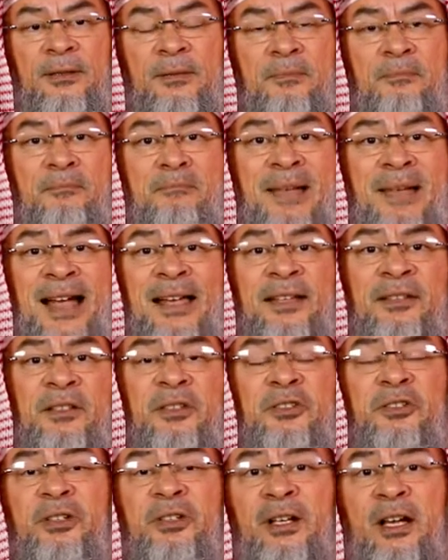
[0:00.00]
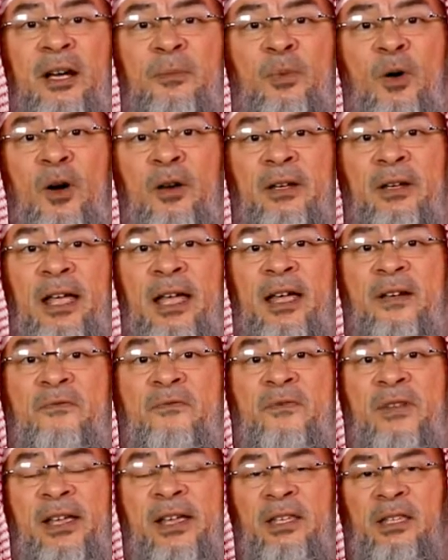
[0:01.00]
mandatory upon
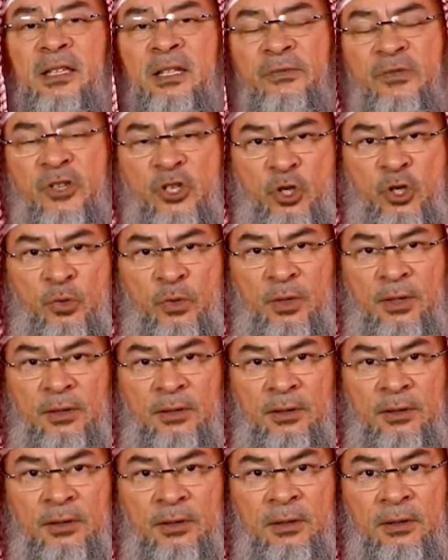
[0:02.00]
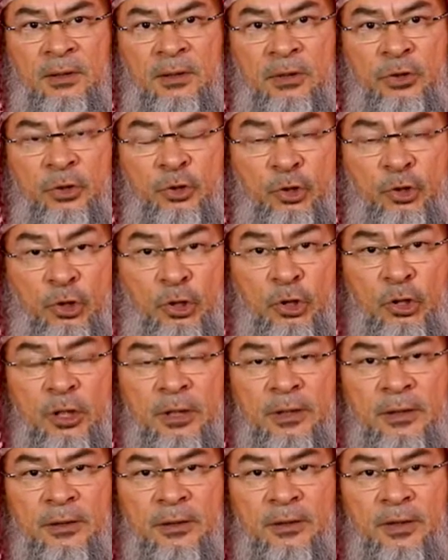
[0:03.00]
every individual to
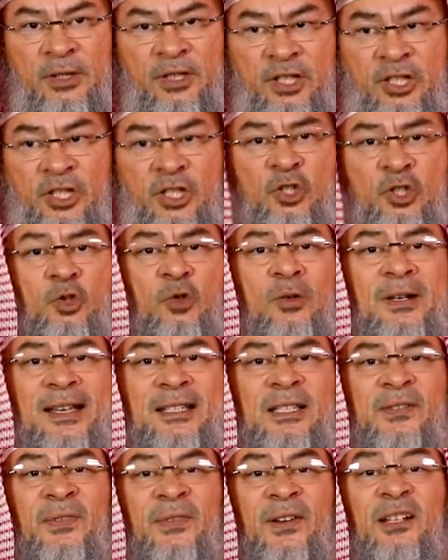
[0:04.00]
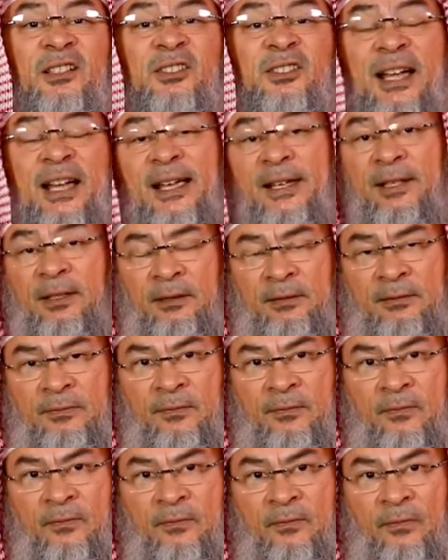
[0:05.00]
learn, and this is known as fard ain,
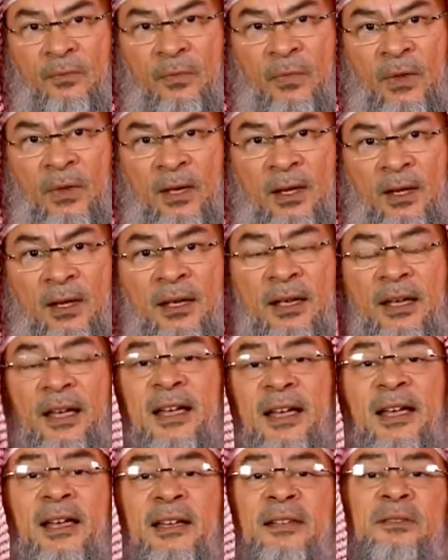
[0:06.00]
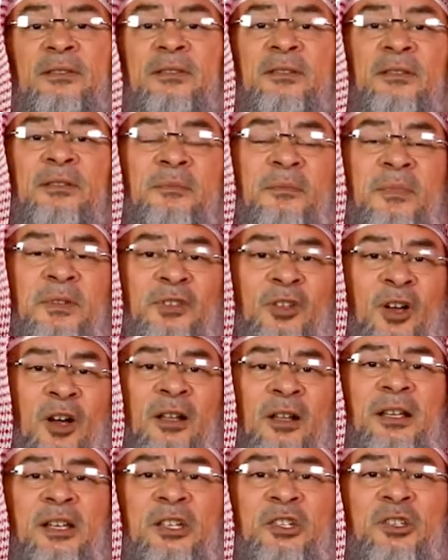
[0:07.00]
and
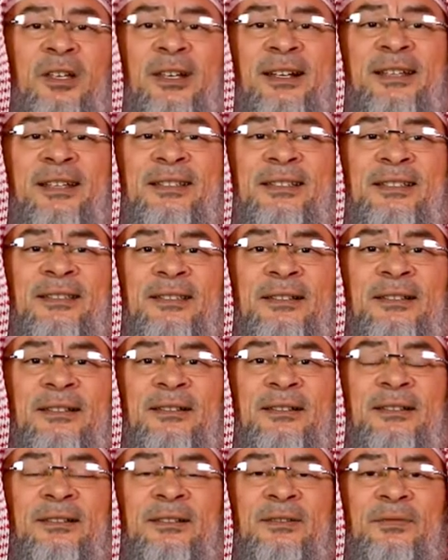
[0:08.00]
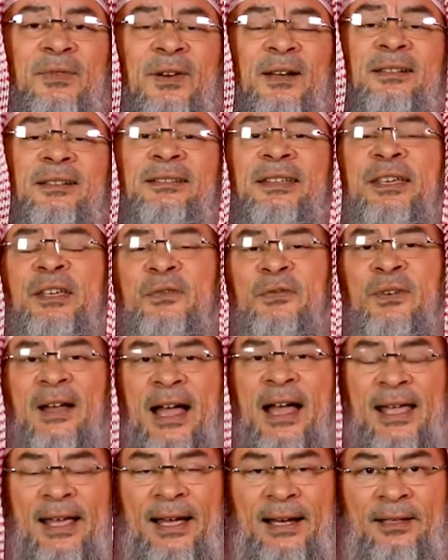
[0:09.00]
knowledge that is fard
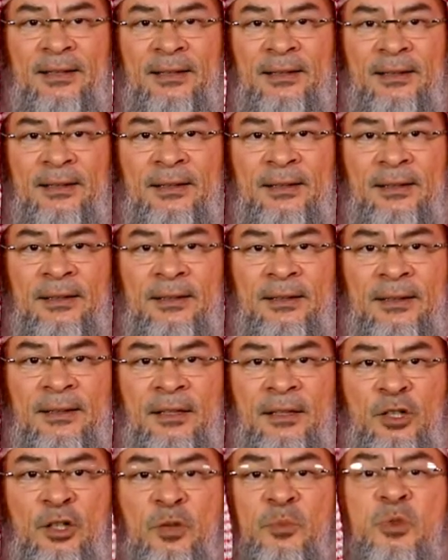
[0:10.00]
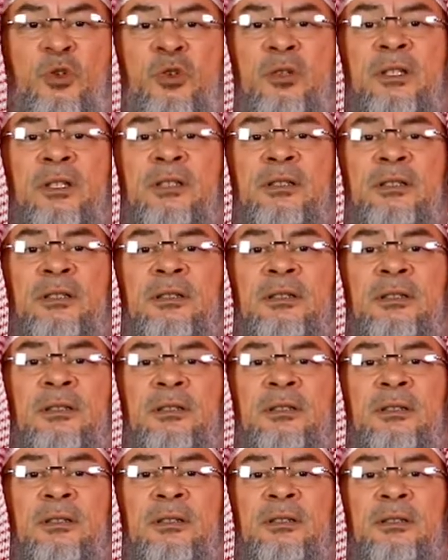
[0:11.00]
kifaya, communal
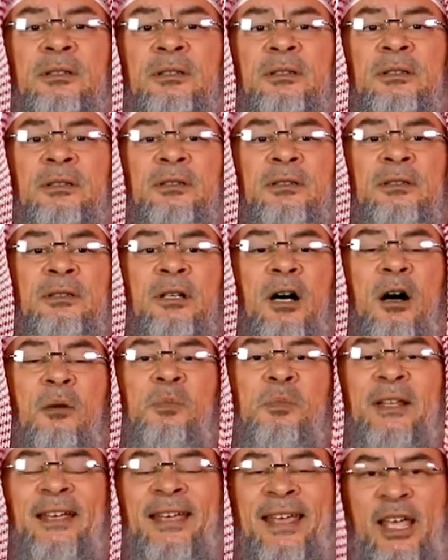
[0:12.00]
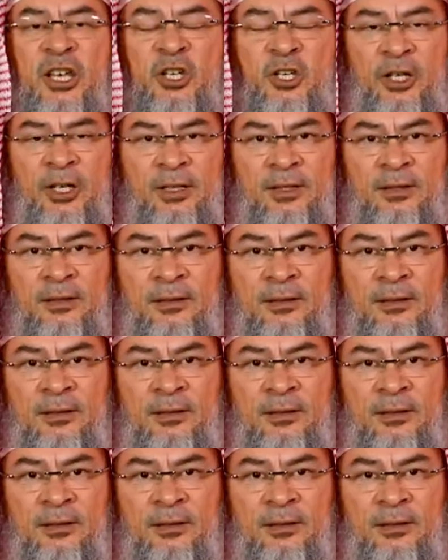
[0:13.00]
obligation.